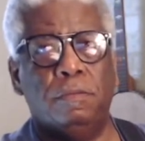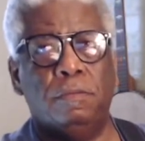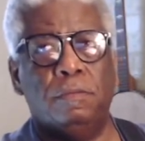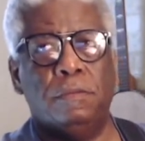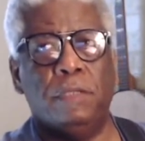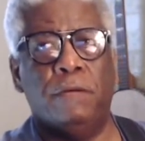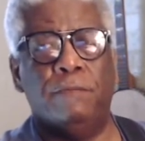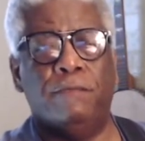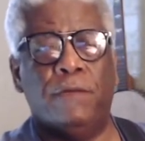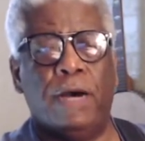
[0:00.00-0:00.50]

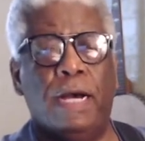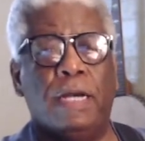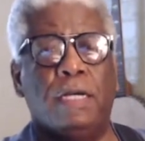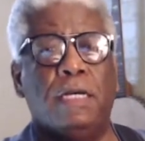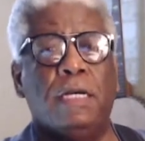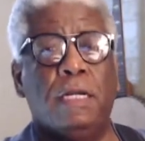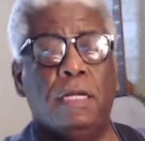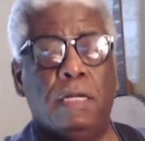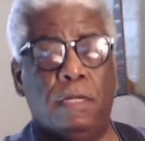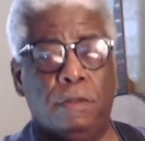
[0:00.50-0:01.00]

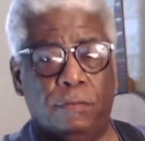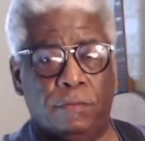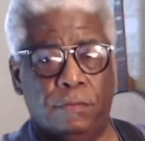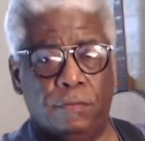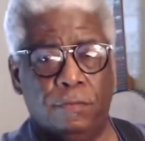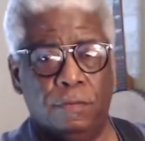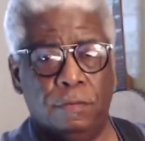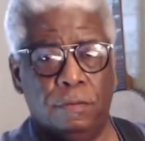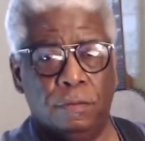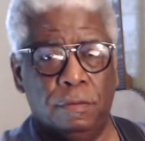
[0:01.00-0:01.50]

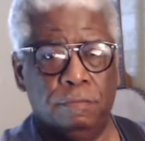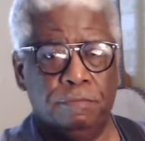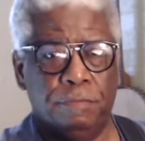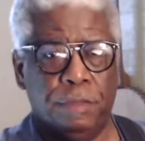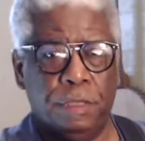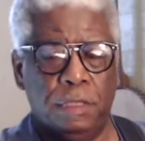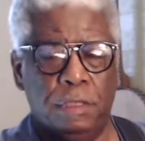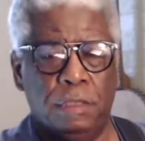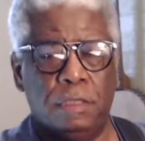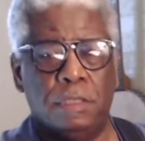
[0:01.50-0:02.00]
evocative
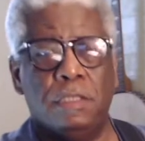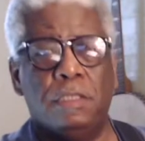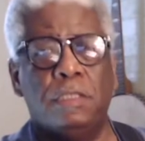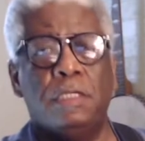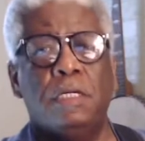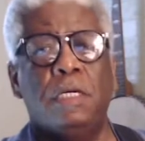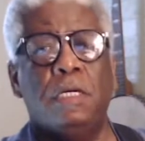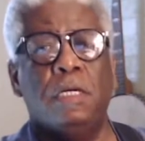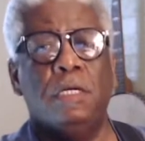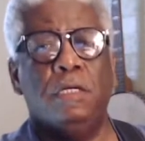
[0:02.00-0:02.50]
pieces
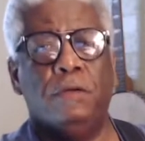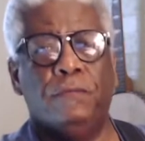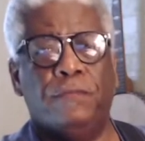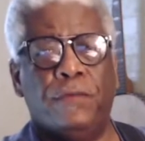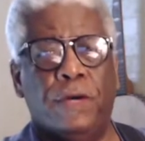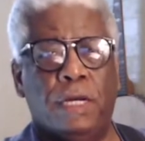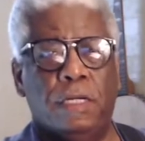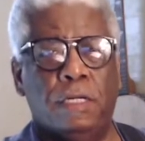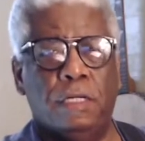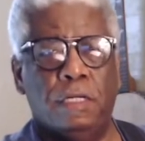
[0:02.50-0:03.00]
you
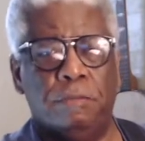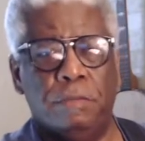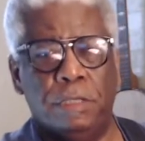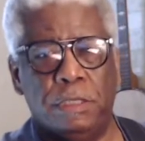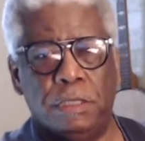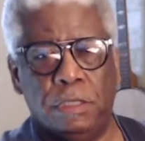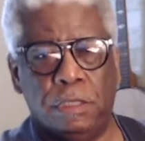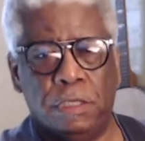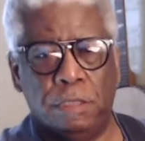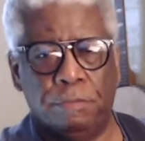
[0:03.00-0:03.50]
find in the
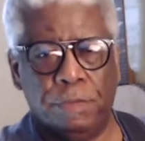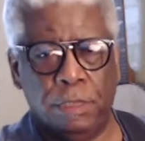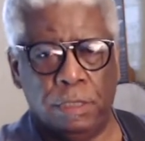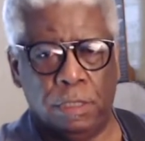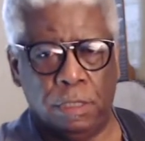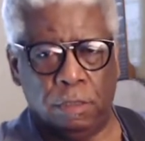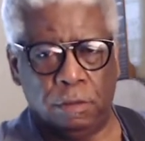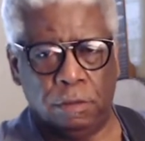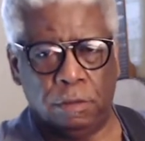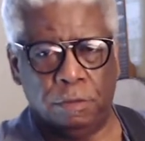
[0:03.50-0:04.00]
Mississippi
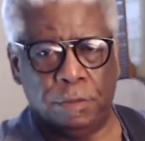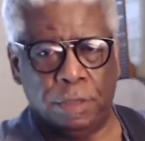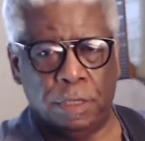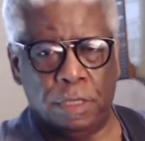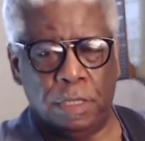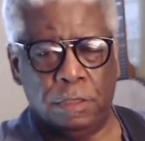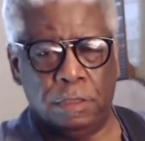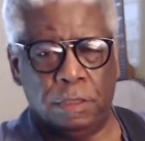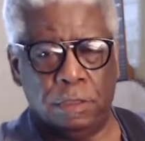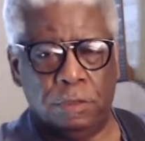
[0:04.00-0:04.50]
Delta,
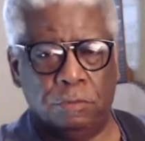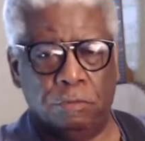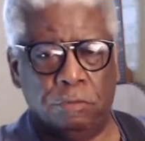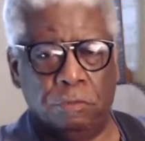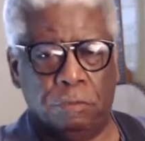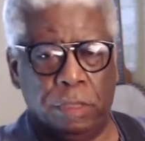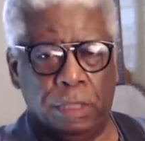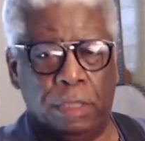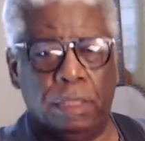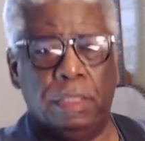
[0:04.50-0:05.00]
because it's
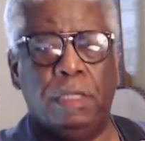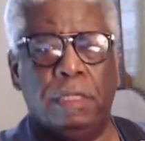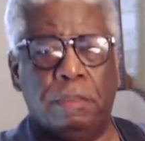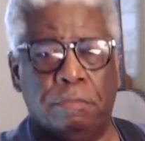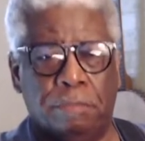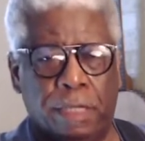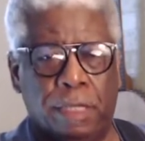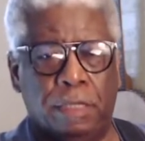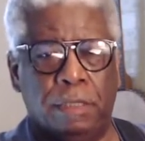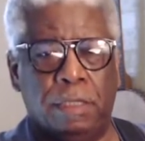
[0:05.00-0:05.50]
really
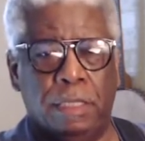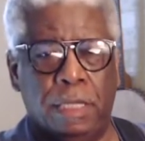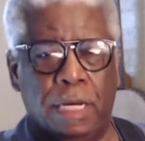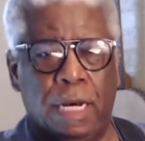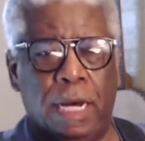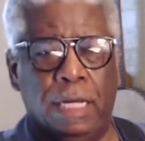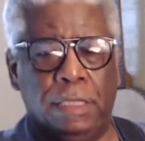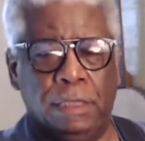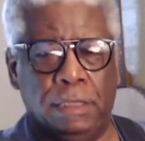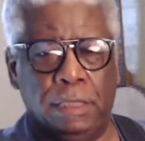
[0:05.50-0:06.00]
about the
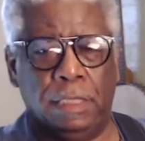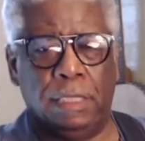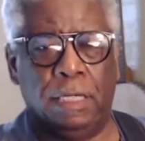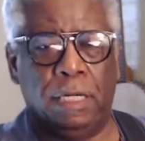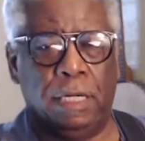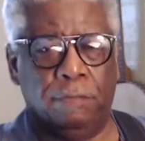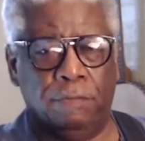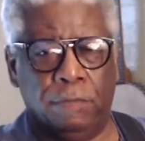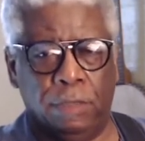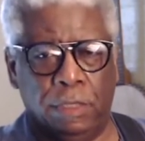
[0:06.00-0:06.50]
idea
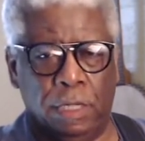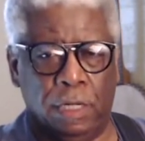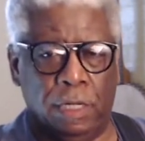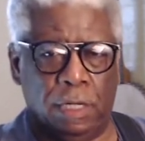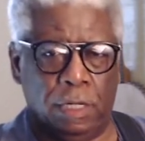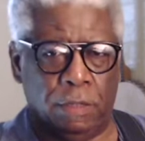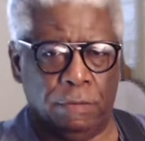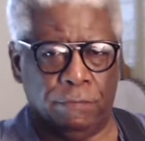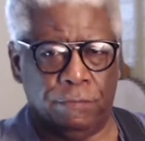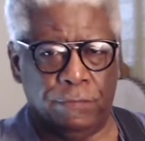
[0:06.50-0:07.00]
of
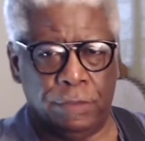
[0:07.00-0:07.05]
love.